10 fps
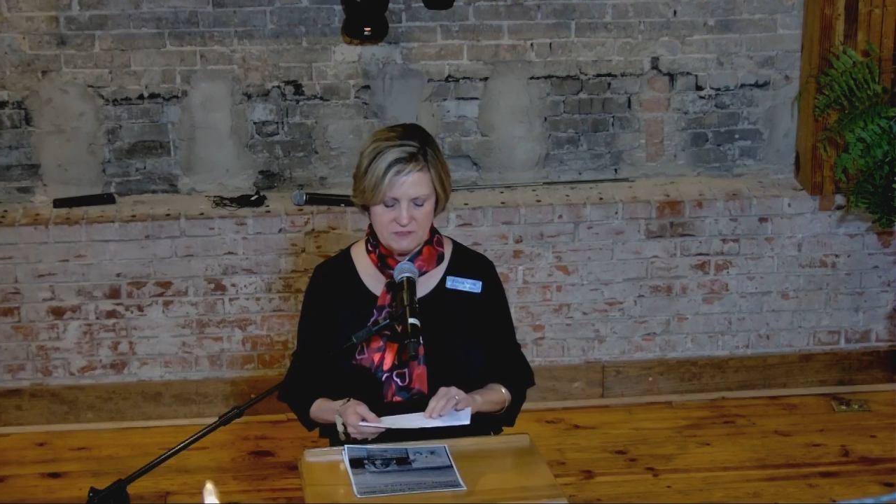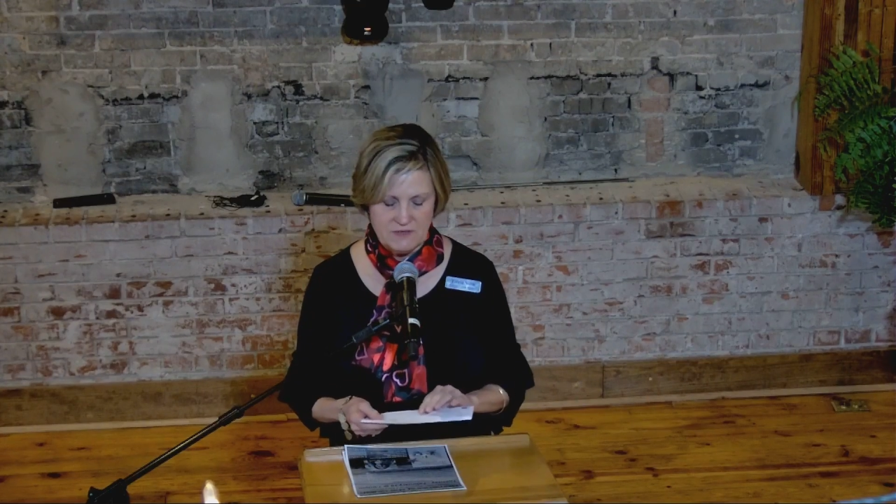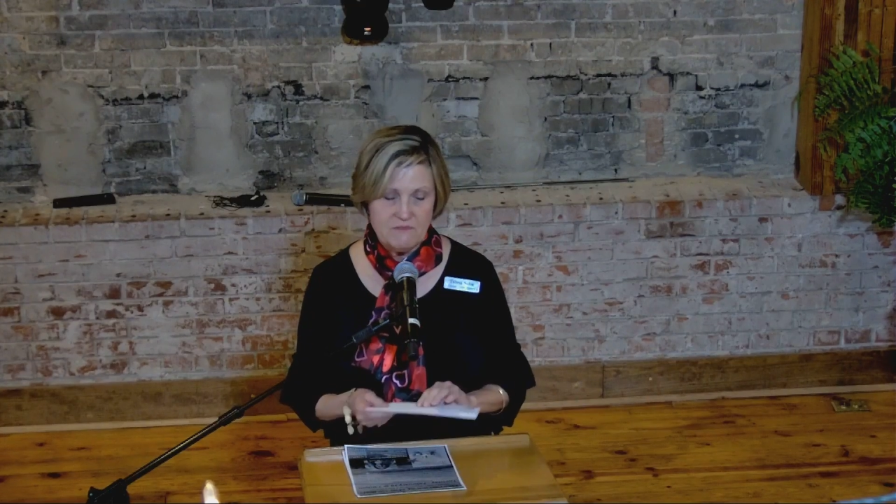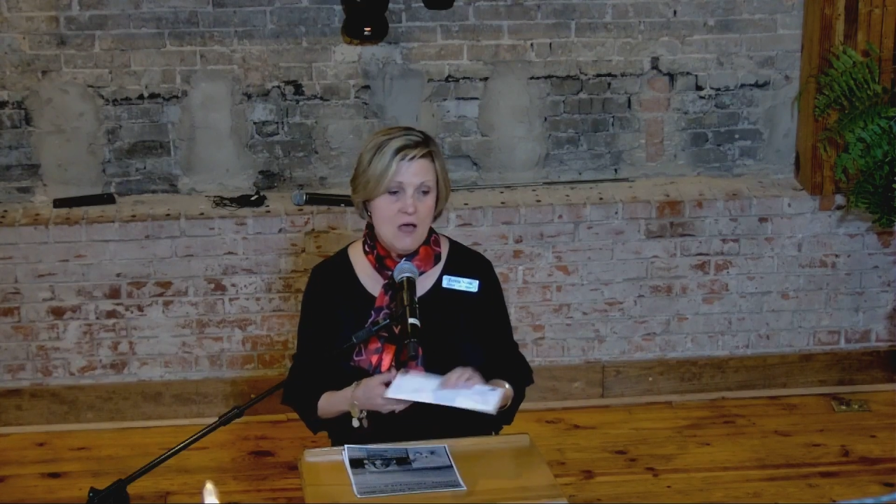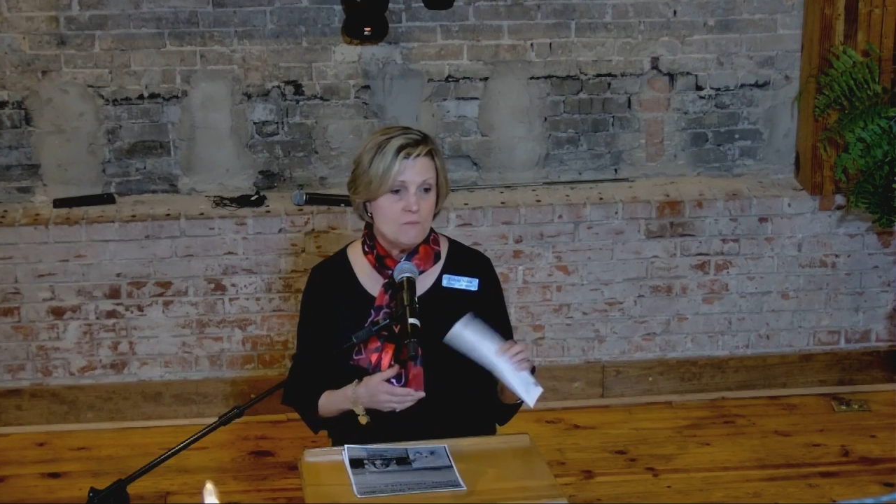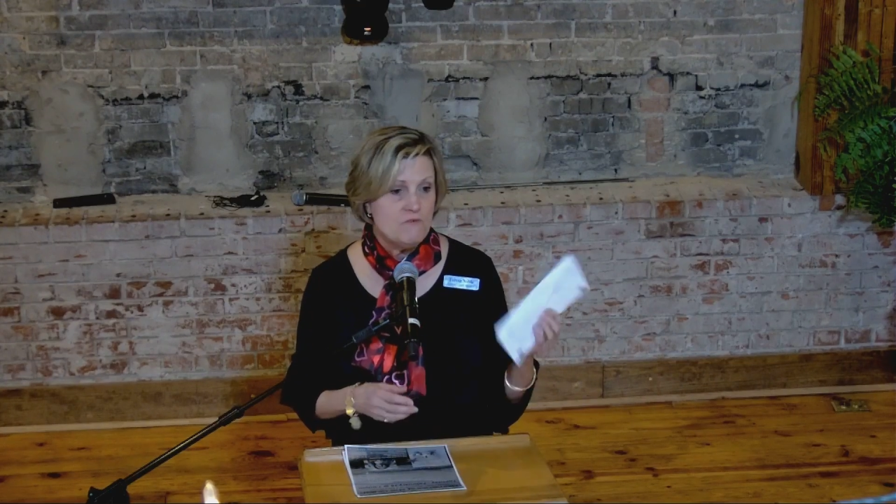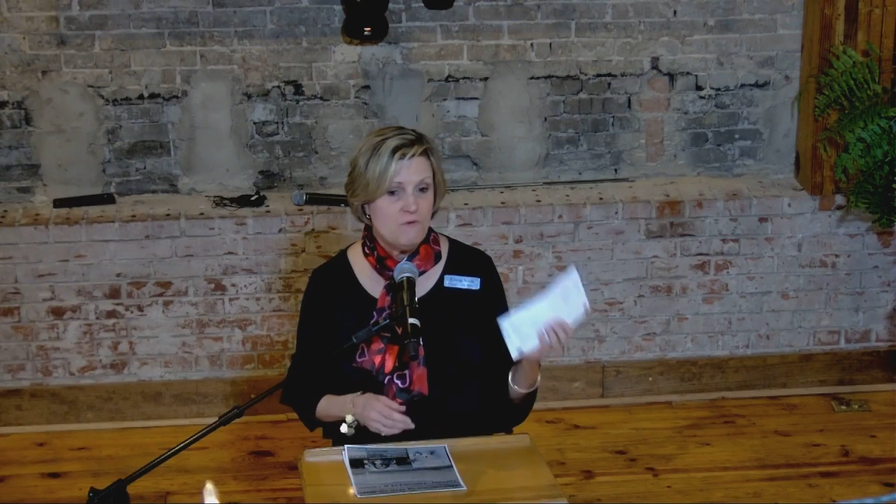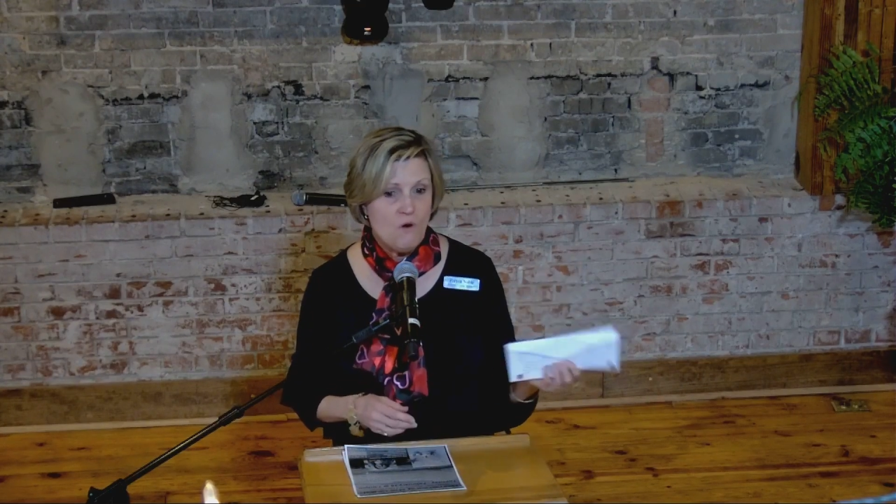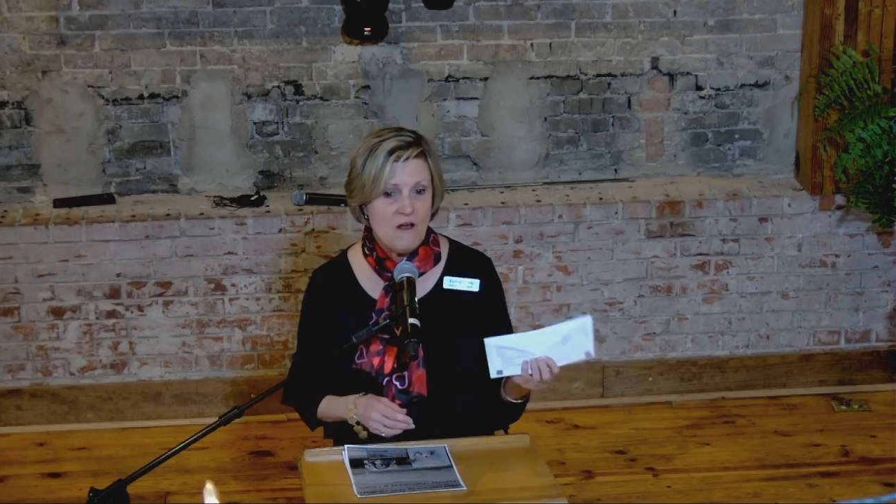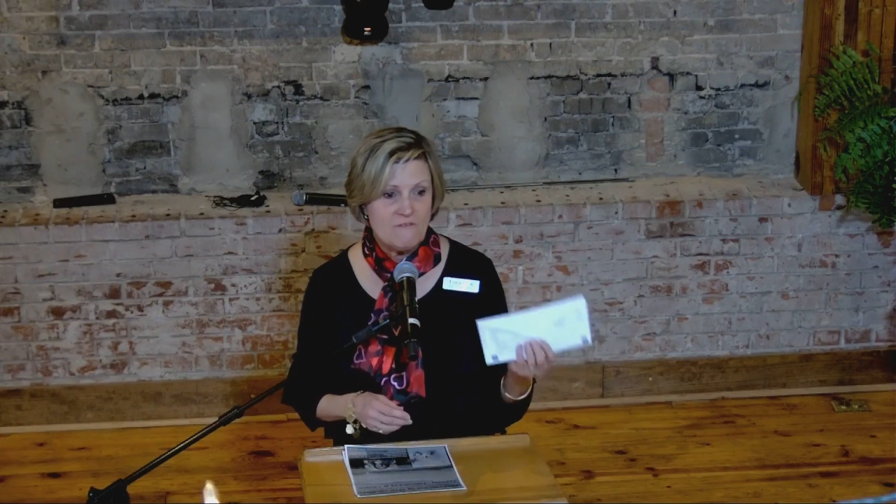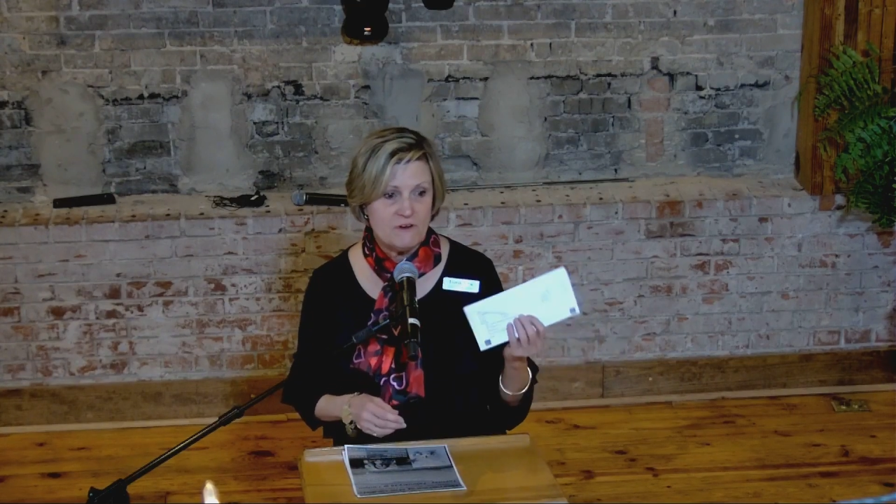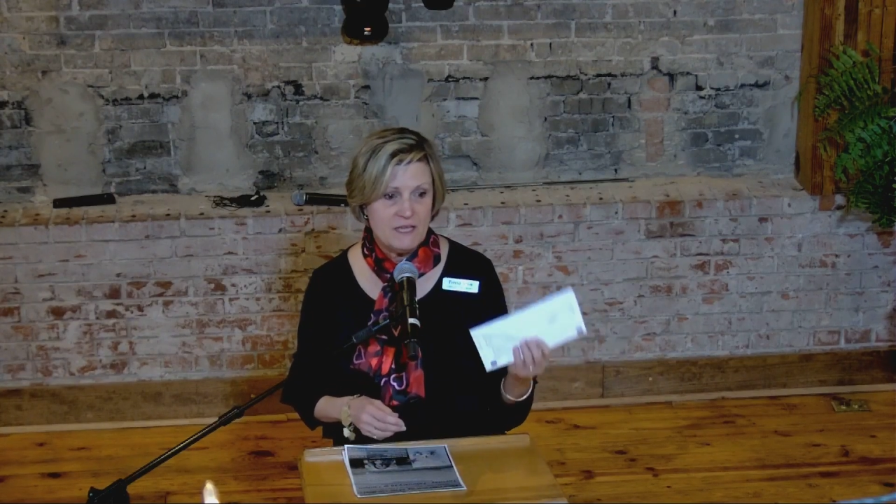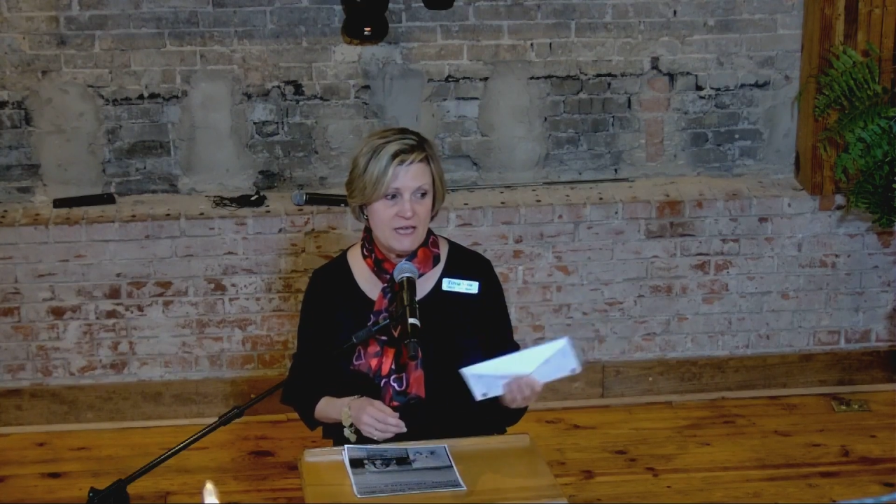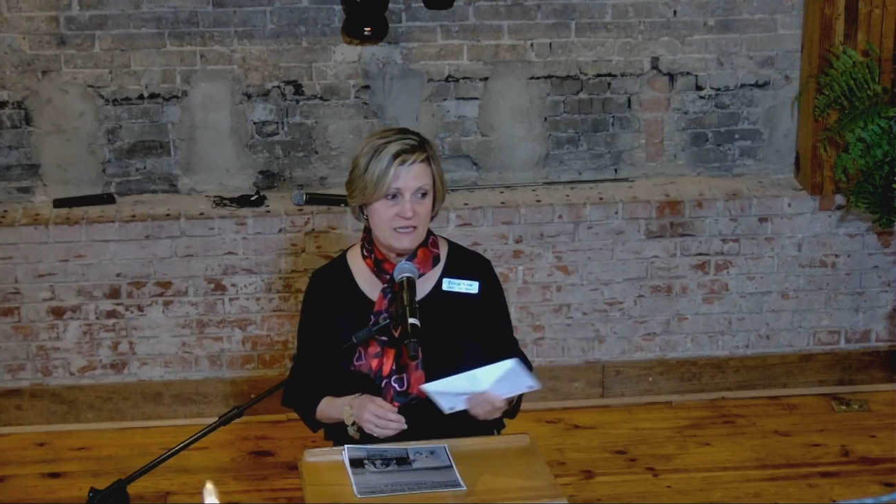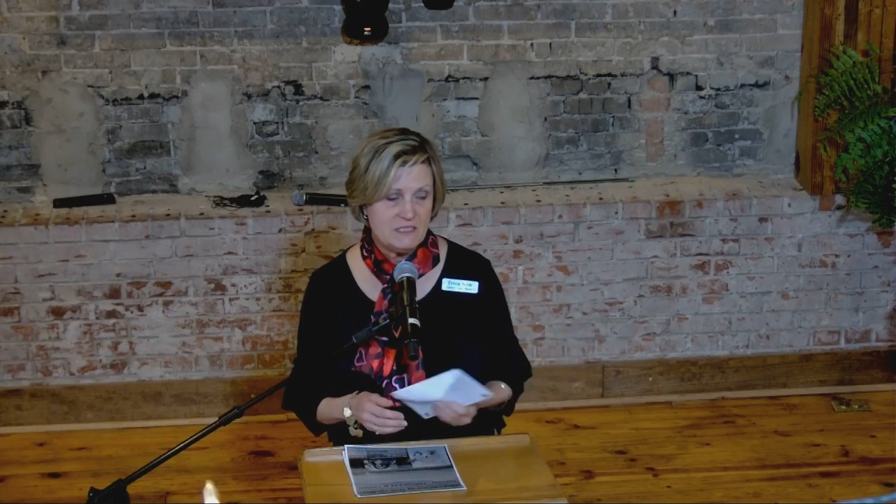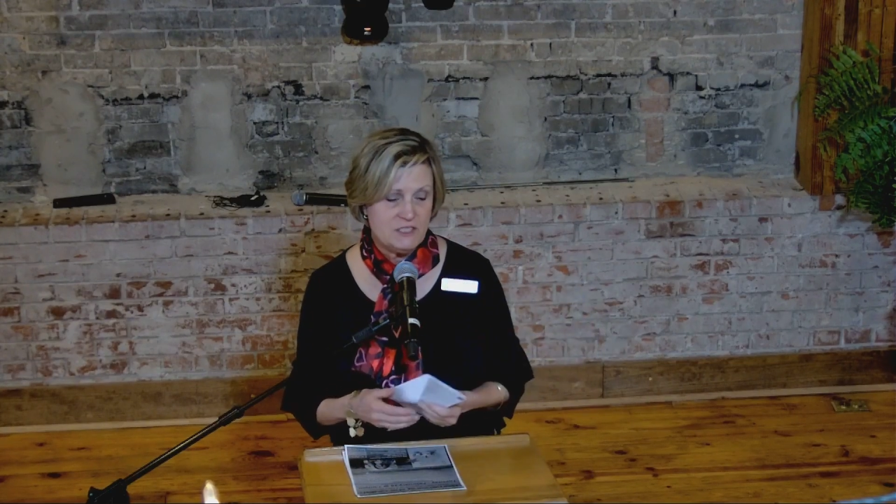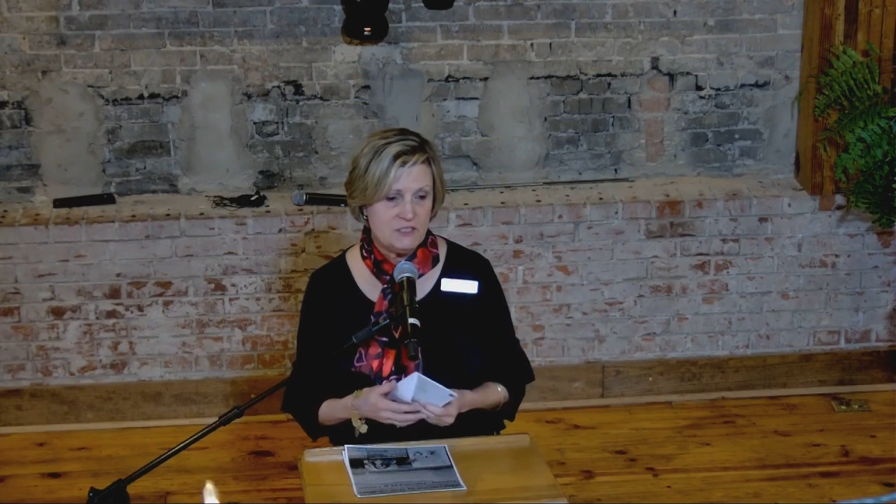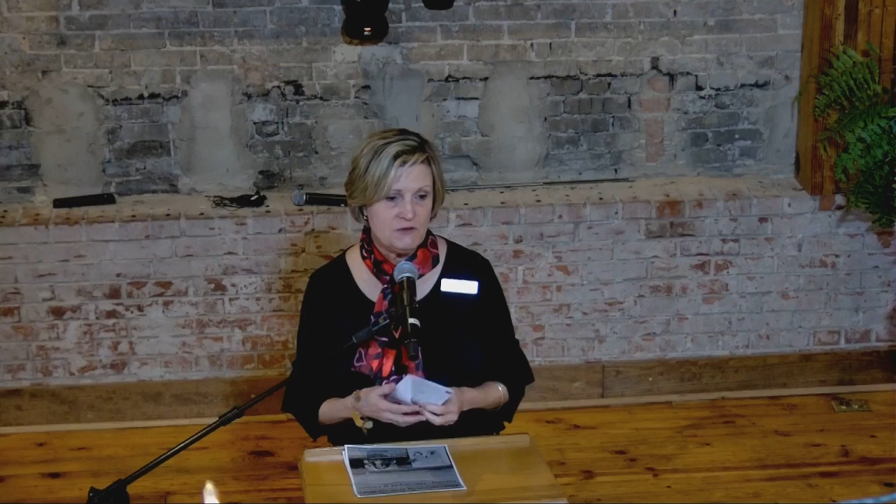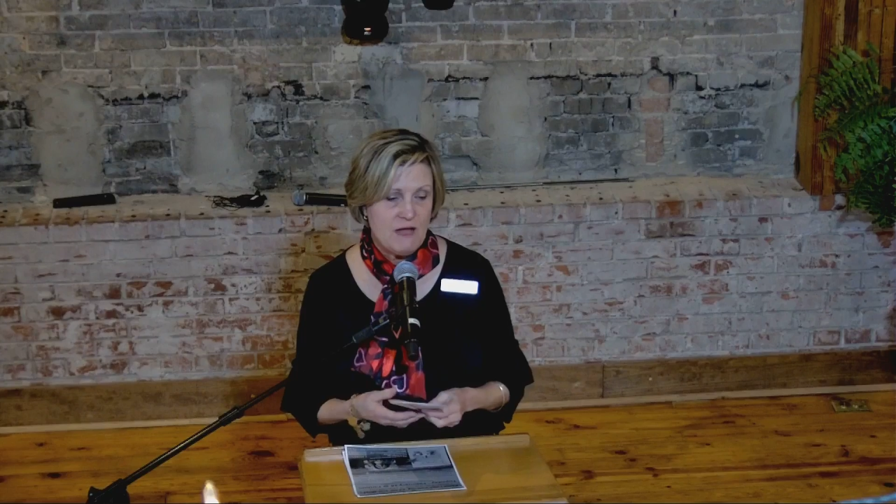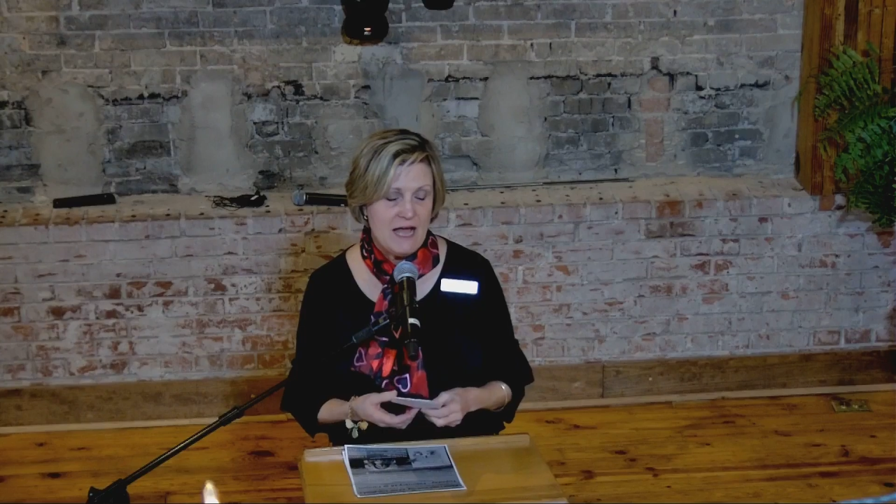Before I forget, too, I